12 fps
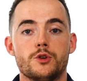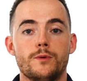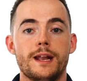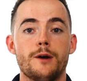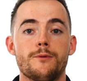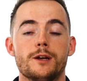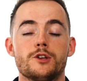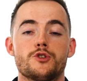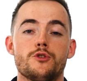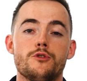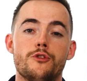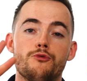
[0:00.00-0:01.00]
So now I'm going to
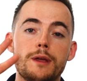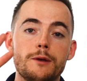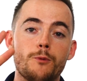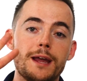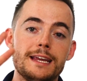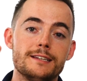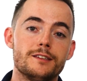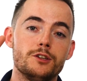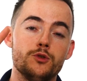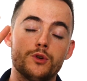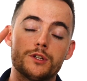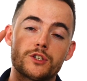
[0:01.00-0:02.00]
show you 3 ways that
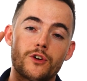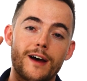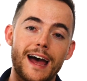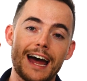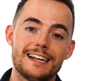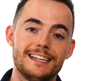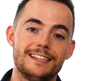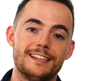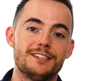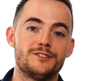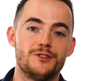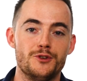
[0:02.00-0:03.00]
you can start adding
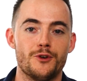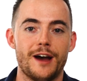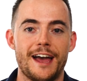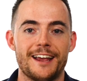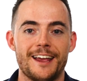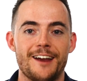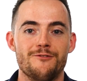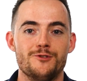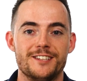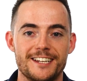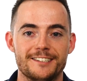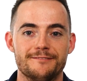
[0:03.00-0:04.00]
this to your hair care
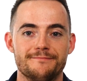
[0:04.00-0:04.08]
routine.